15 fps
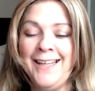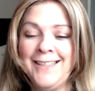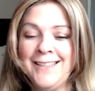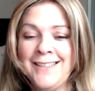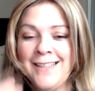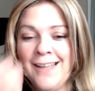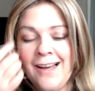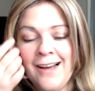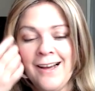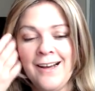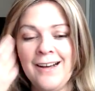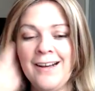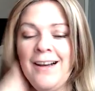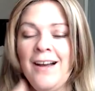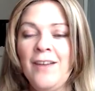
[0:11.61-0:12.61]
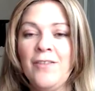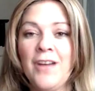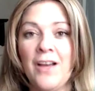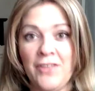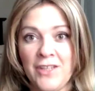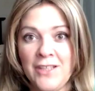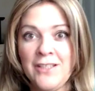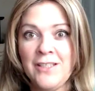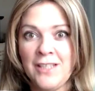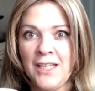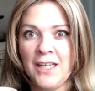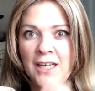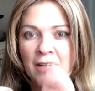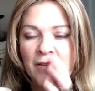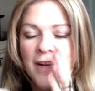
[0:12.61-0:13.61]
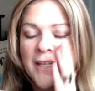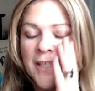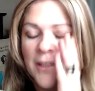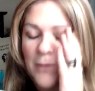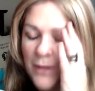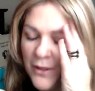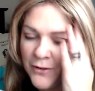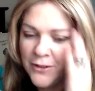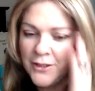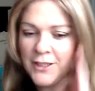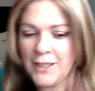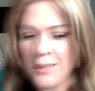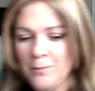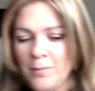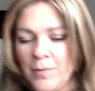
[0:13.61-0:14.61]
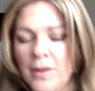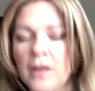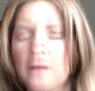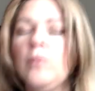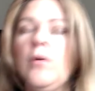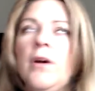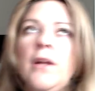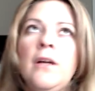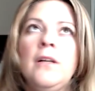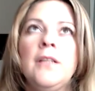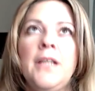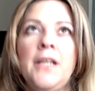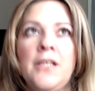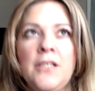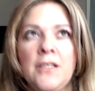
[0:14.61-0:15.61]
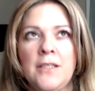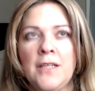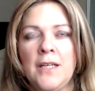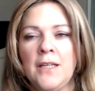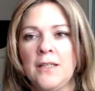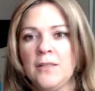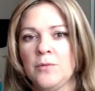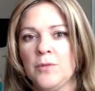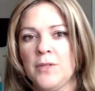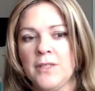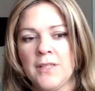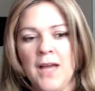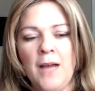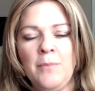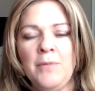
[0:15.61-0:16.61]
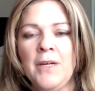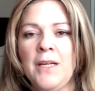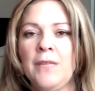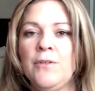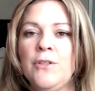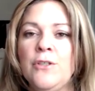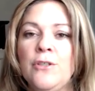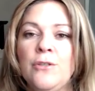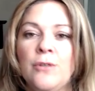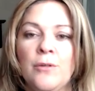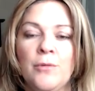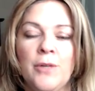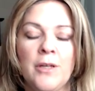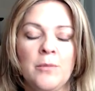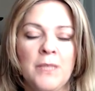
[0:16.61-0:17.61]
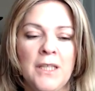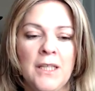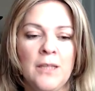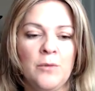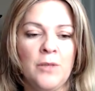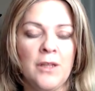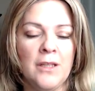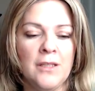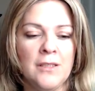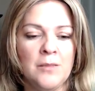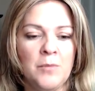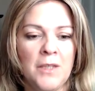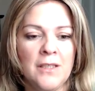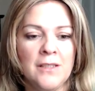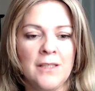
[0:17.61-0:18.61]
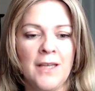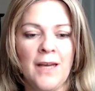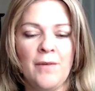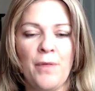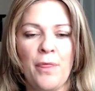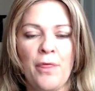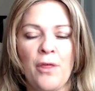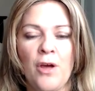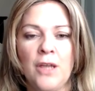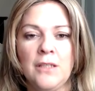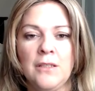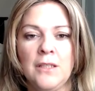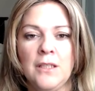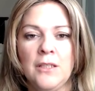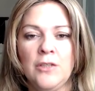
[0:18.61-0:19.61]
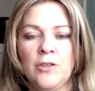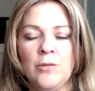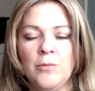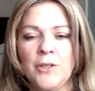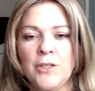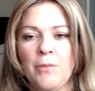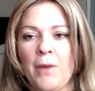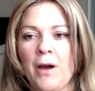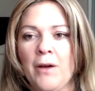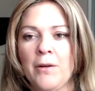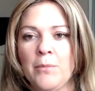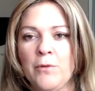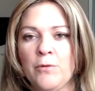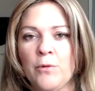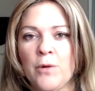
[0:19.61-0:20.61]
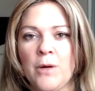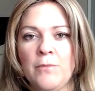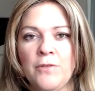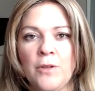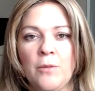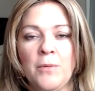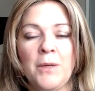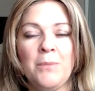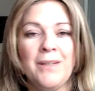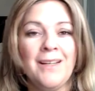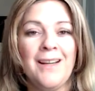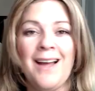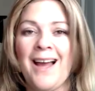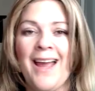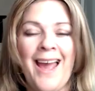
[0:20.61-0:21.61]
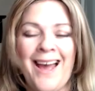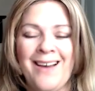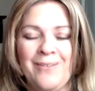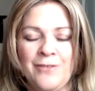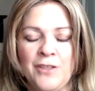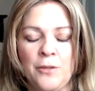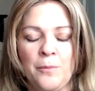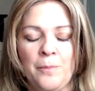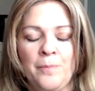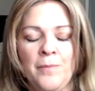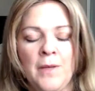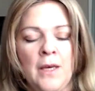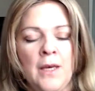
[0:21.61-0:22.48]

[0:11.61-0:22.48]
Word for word: and uh, I've got this tea and I've got some other tea. What a hellacious day this was. I'm not even sure where to begin with this because I haven't thought too much about it before I'm filming, but I have to.